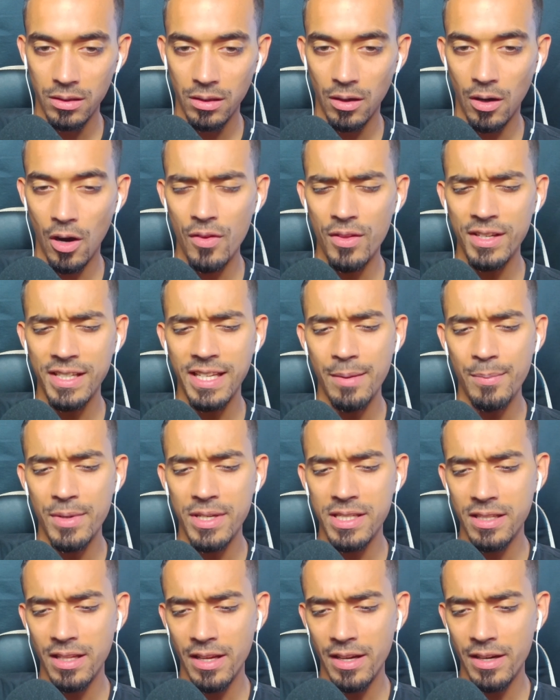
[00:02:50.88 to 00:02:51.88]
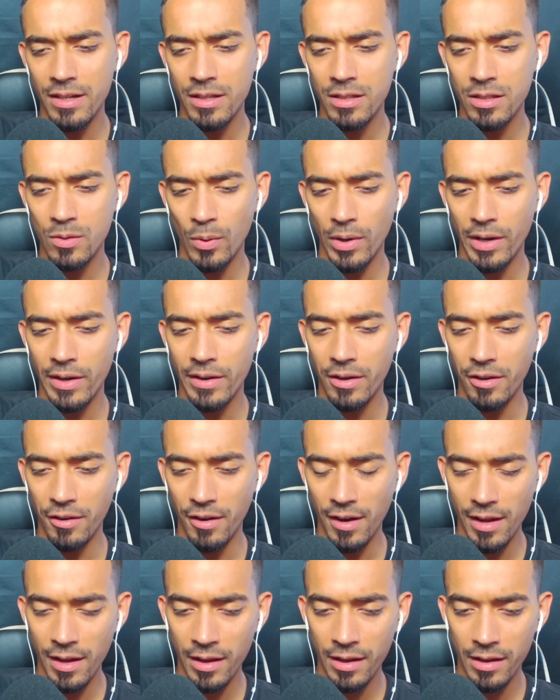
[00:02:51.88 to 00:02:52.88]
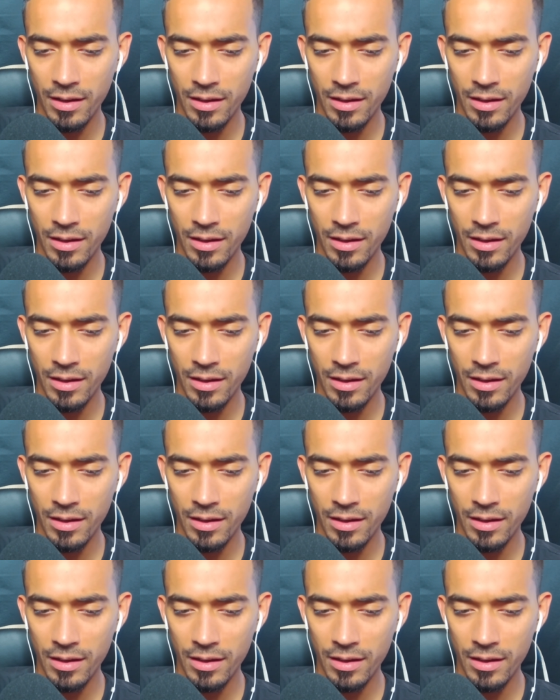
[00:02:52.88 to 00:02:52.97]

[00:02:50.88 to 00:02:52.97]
All the demon slayers wear it, right?